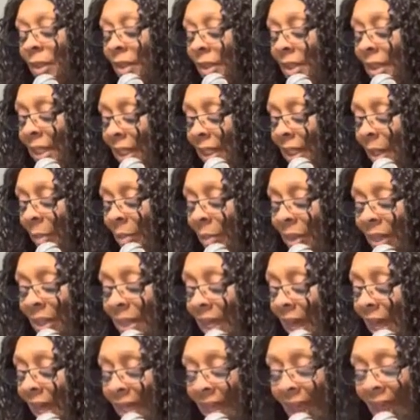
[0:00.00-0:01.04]
That, I mean,
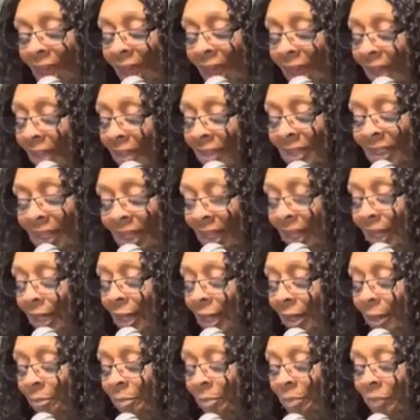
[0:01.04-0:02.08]
that adds
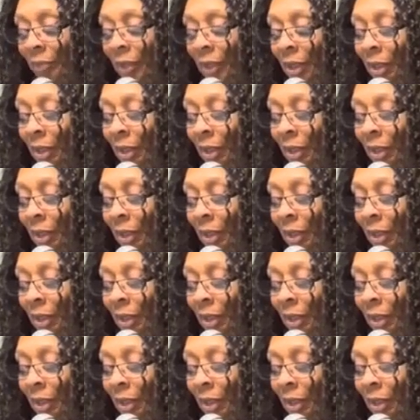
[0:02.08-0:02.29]
in.